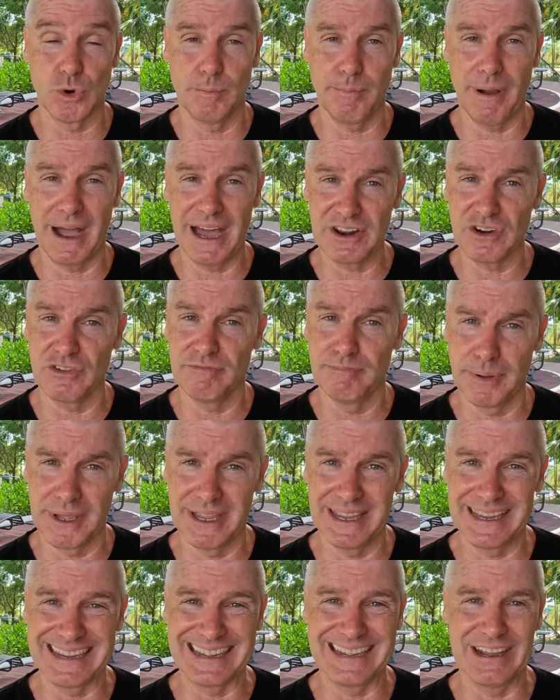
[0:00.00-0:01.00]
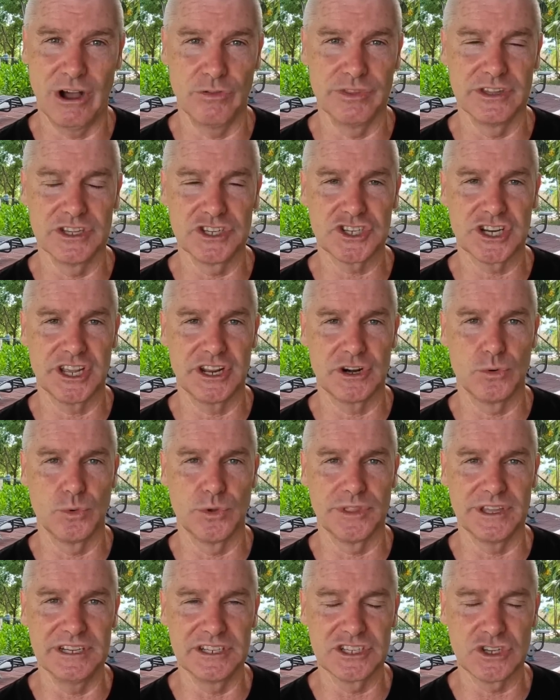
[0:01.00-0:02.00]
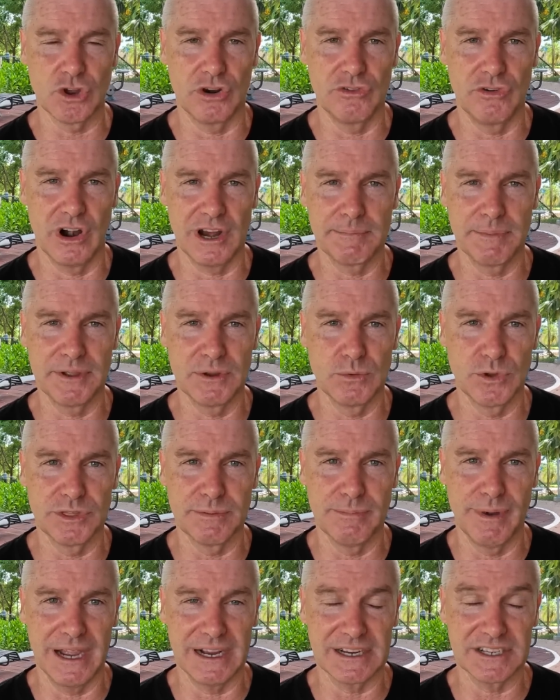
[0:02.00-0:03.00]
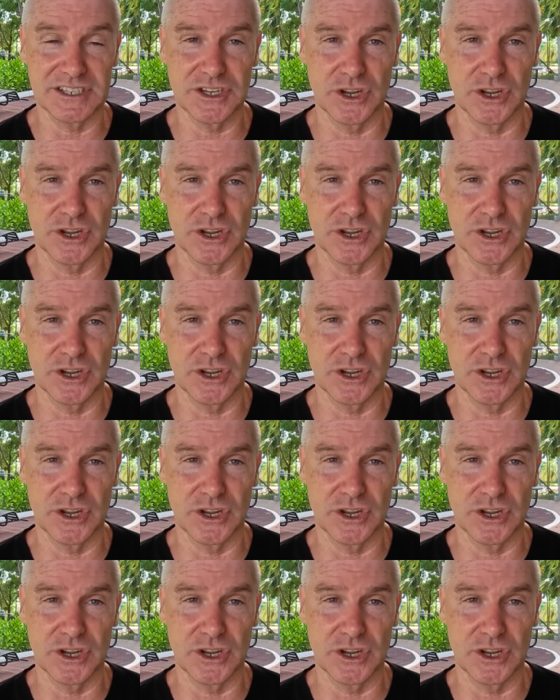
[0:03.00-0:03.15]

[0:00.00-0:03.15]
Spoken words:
part of being on this channel with Inside Rugby with Mark.